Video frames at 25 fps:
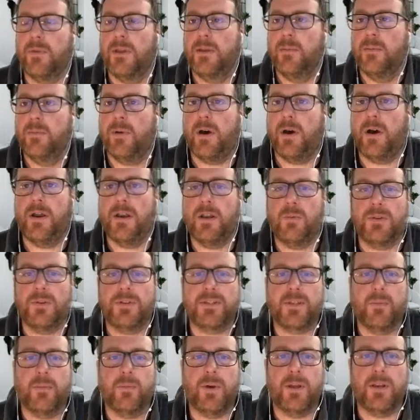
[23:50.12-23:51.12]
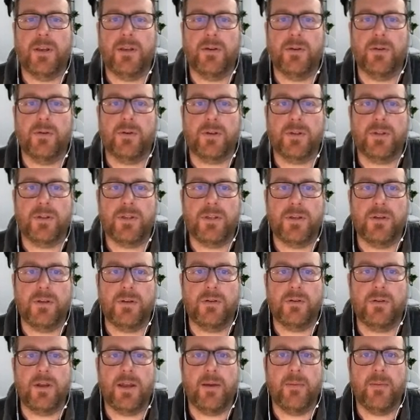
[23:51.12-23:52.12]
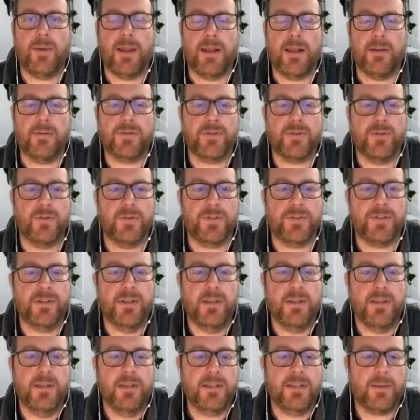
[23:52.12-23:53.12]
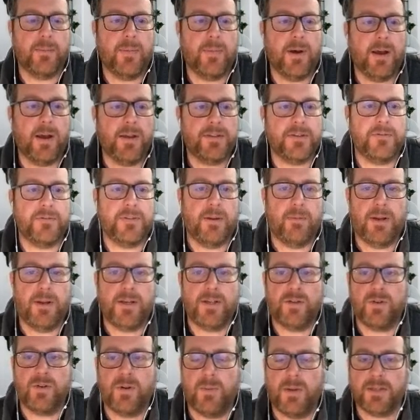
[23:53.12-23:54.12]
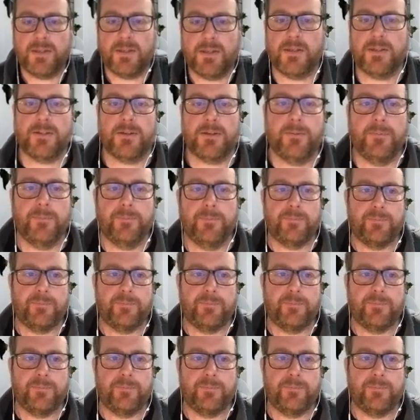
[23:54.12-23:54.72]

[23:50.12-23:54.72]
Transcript: partner with someone in order to outsource some parts of their registry business.